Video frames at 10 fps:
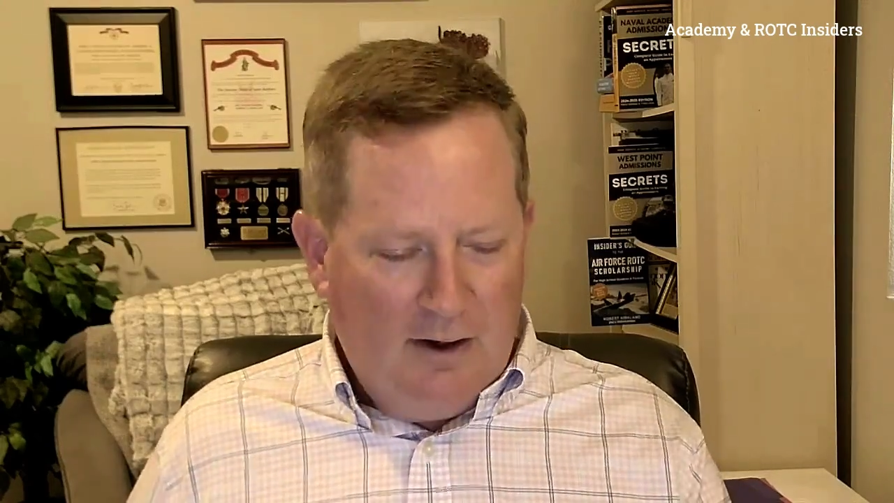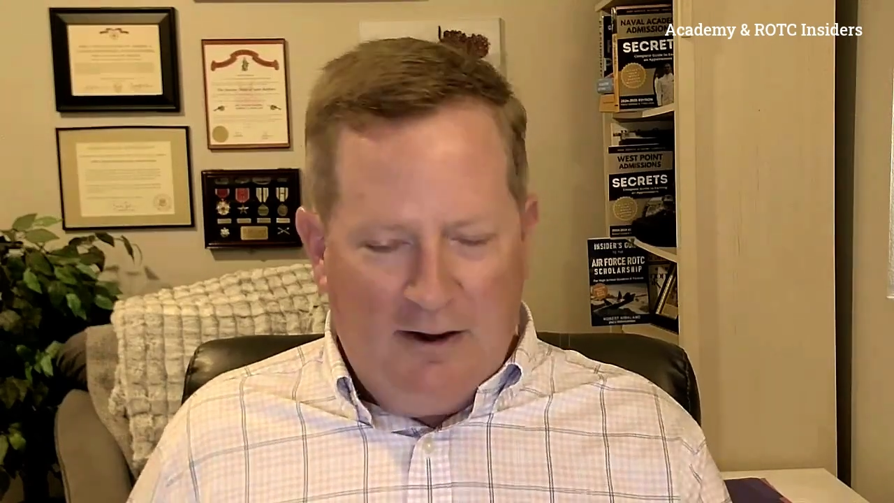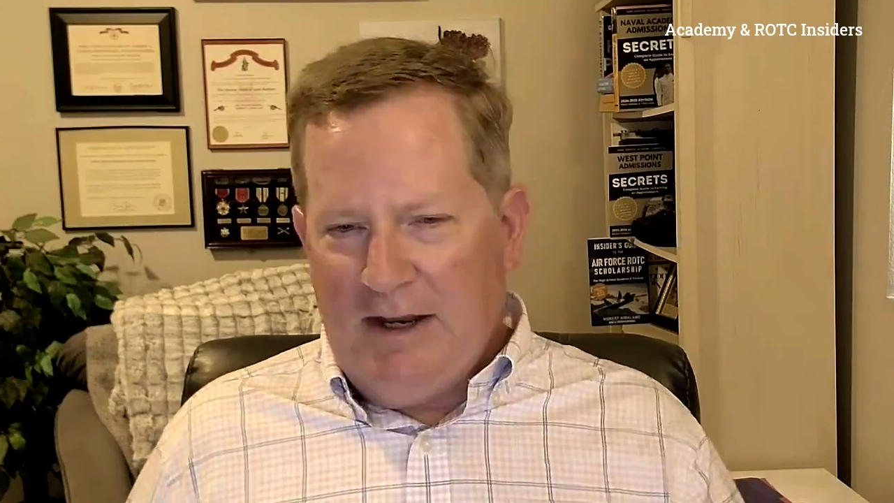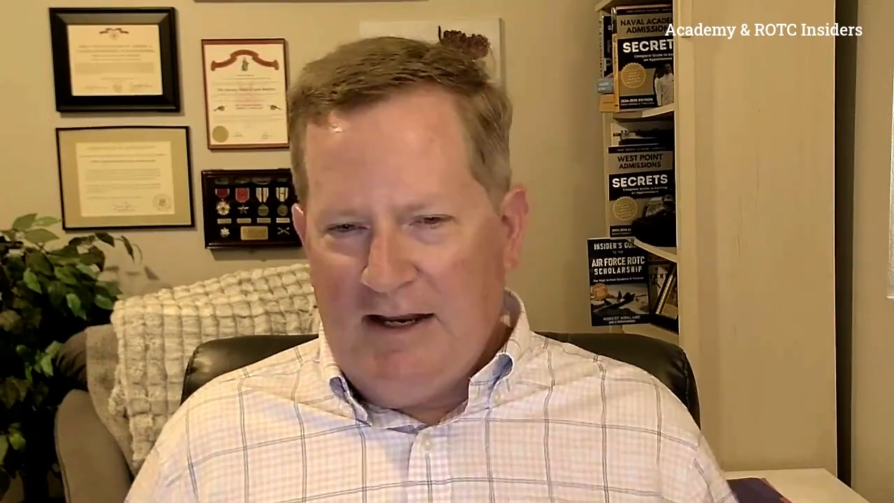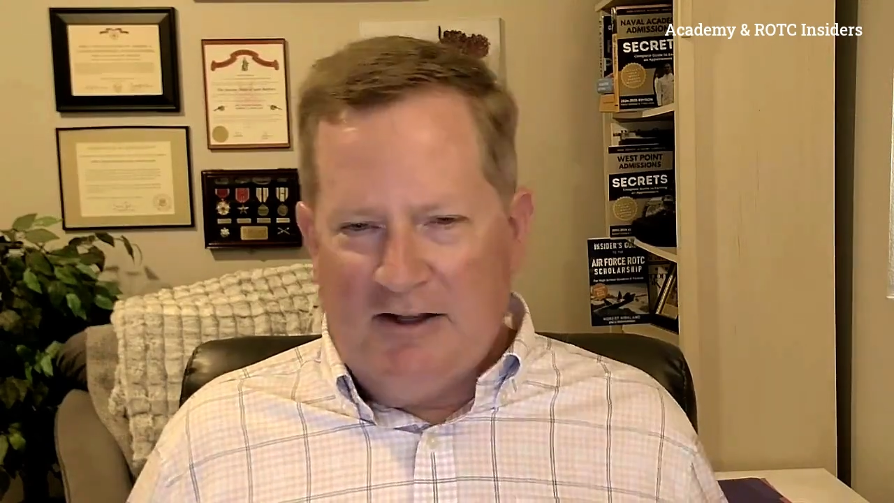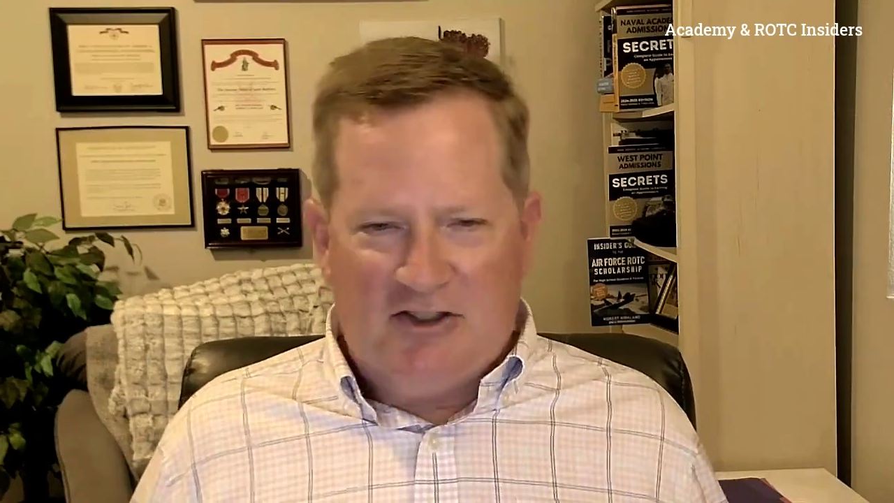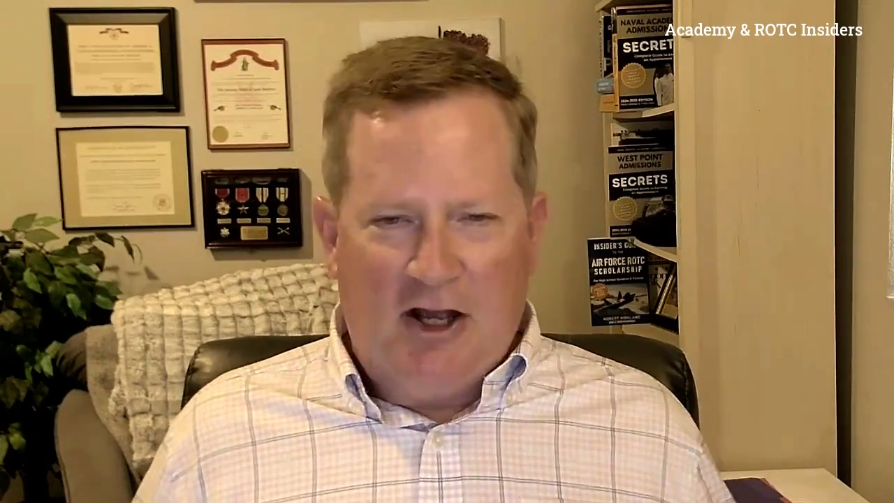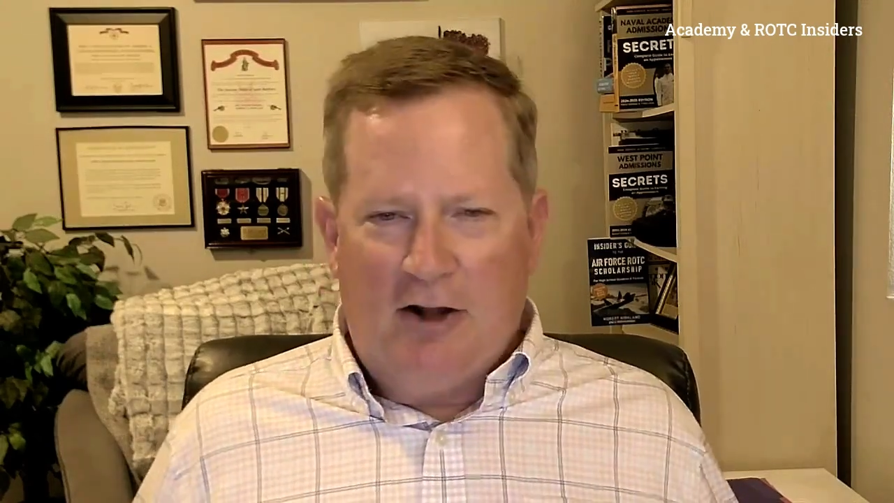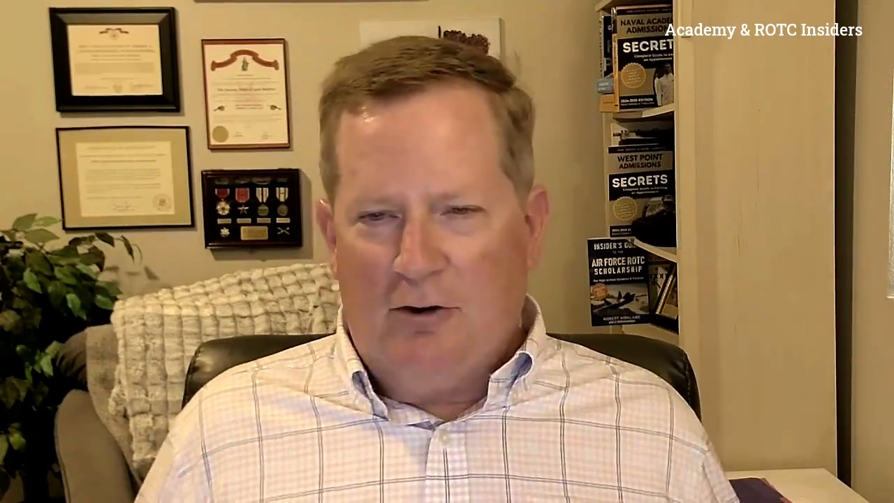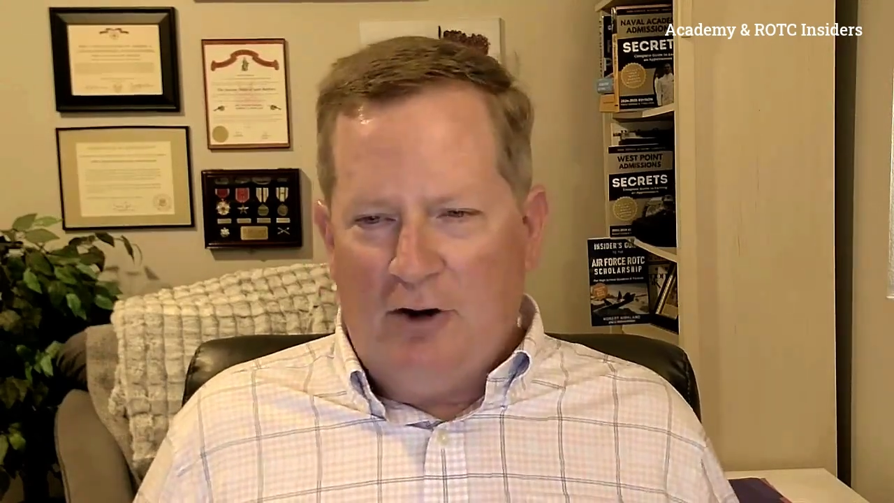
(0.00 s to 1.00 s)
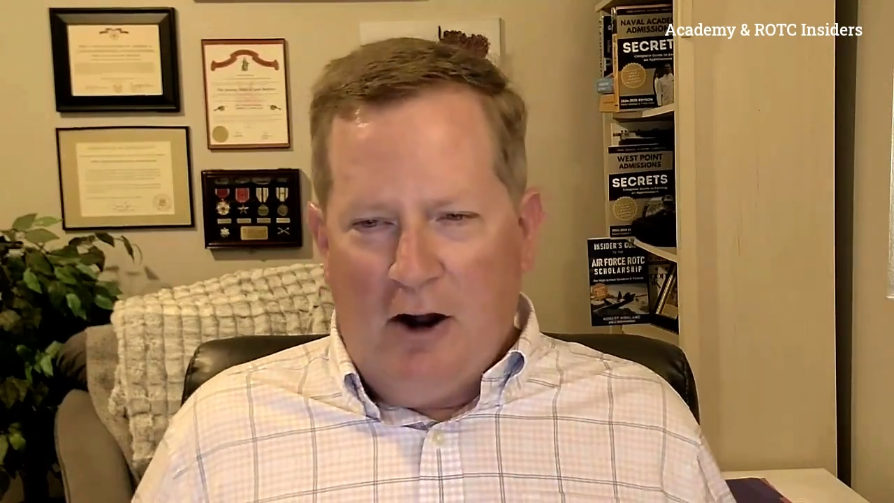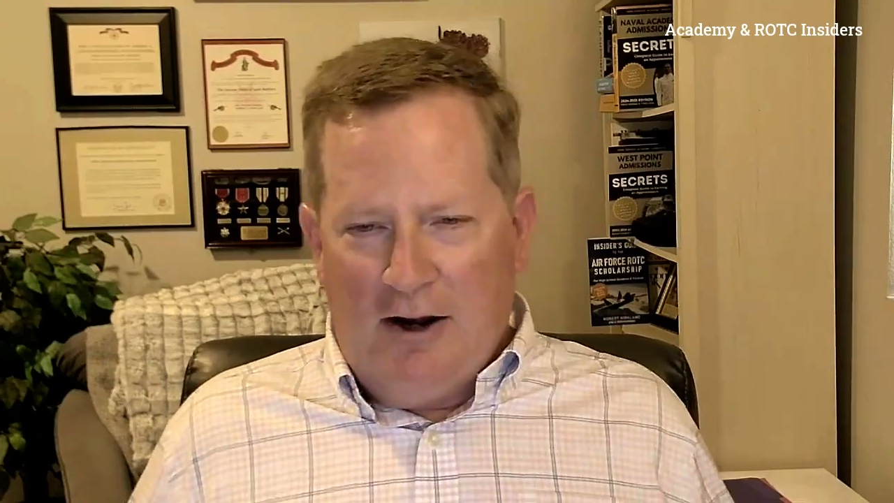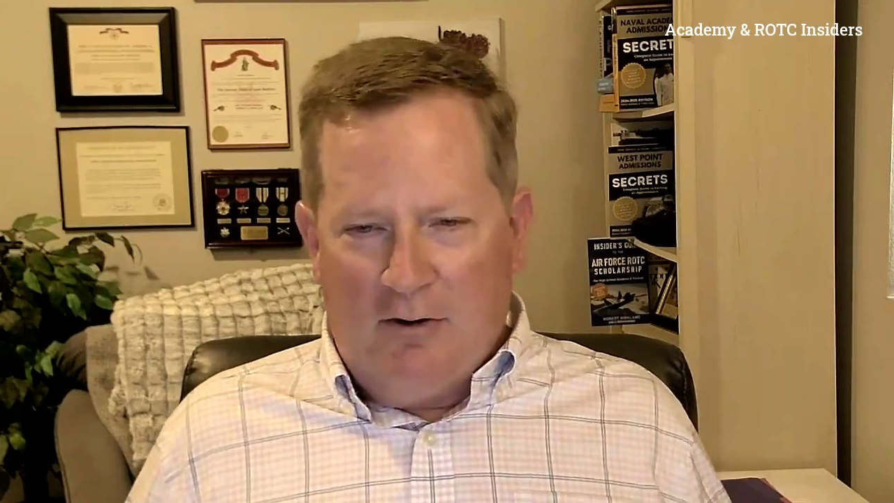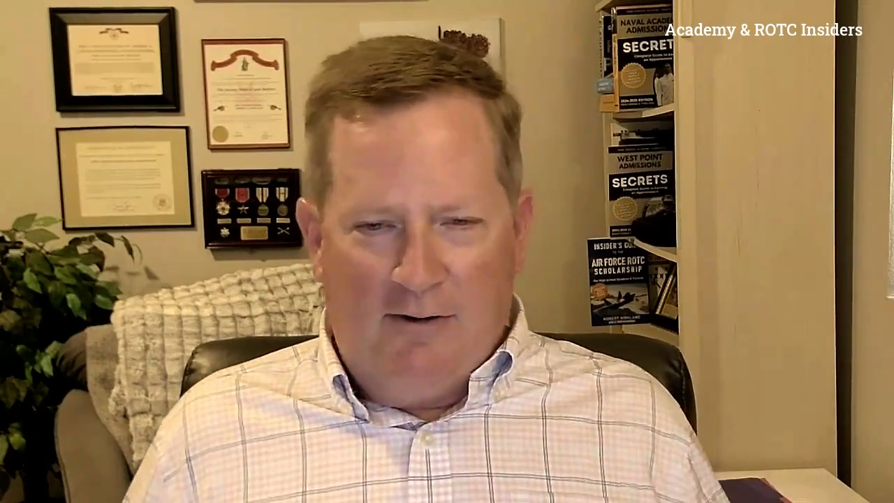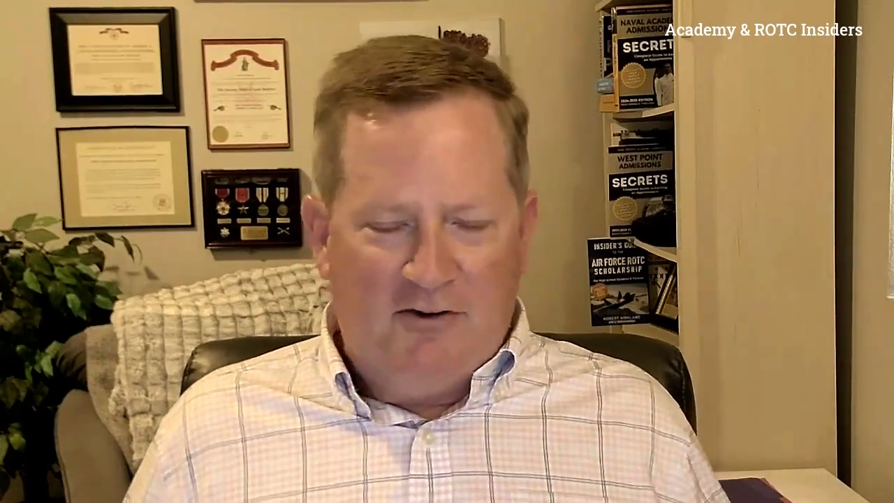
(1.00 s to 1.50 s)
being the son or
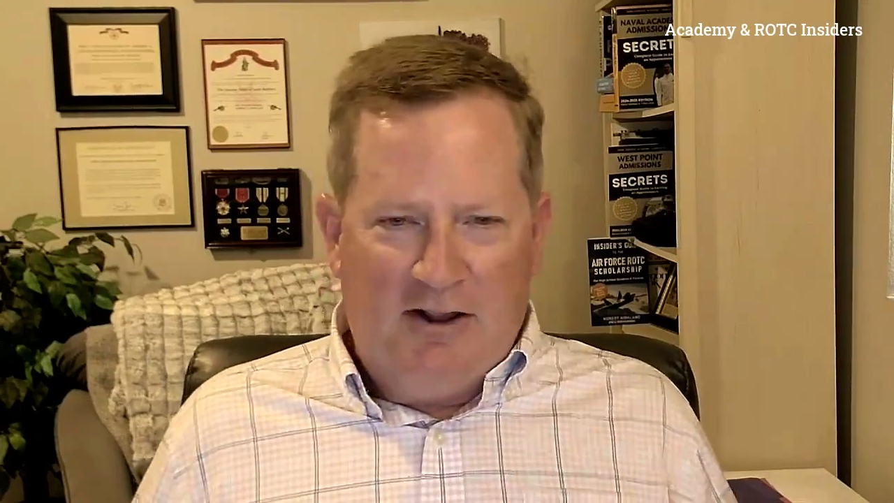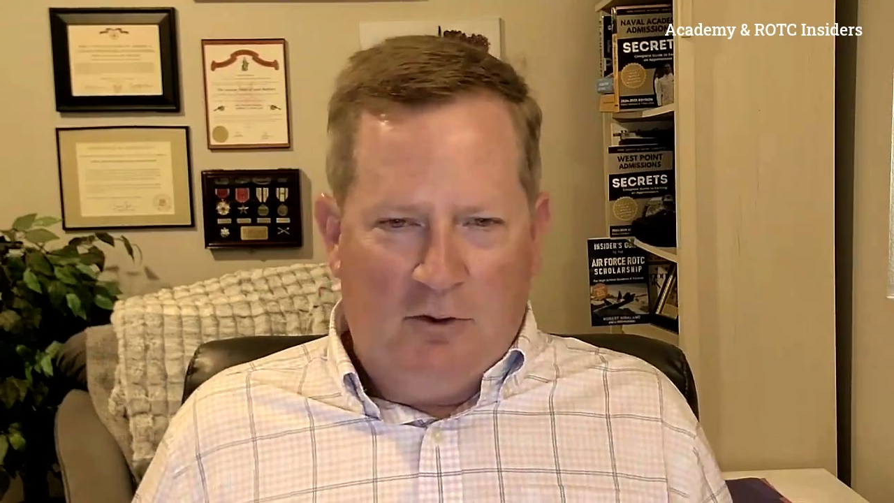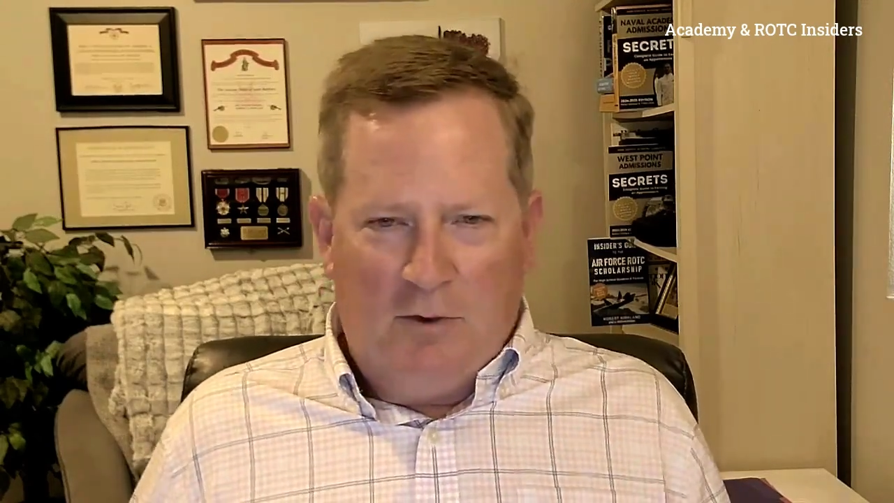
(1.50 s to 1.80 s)
daughter of either